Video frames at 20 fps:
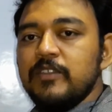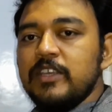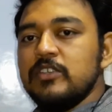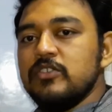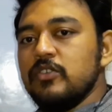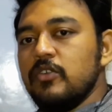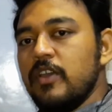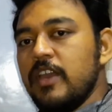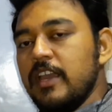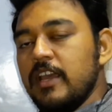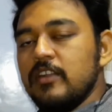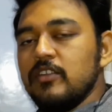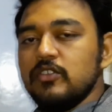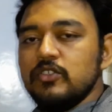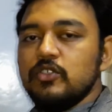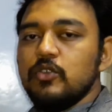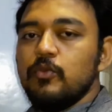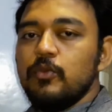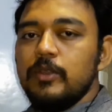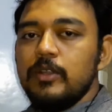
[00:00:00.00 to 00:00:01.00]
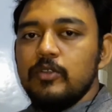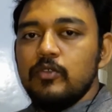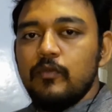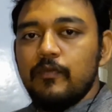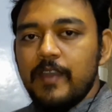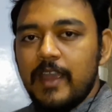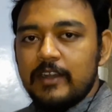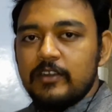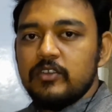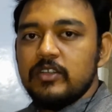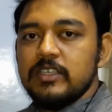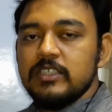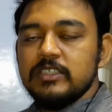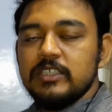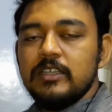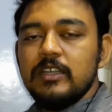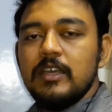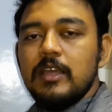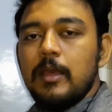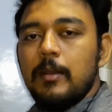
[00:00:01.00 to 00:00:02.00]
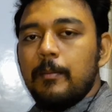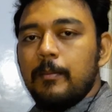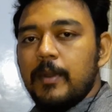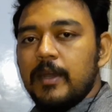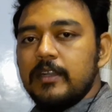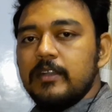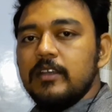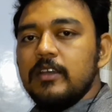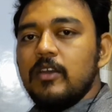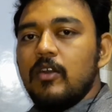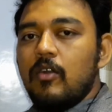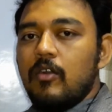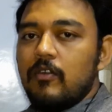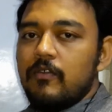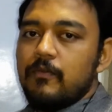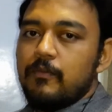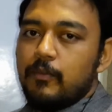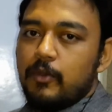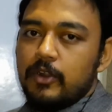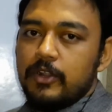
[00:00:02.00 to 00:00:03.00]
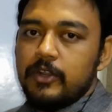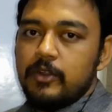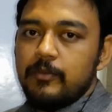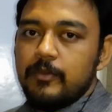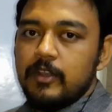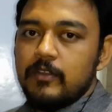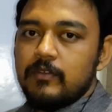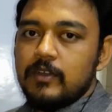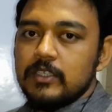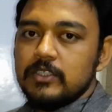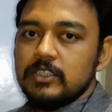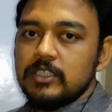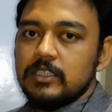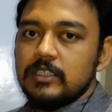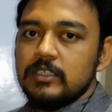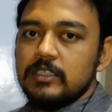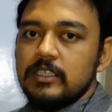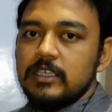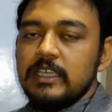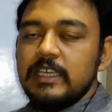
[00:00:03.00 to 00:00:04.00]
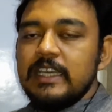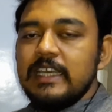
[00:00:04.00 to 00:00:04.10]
So here also we will do factorization but of polynomial function.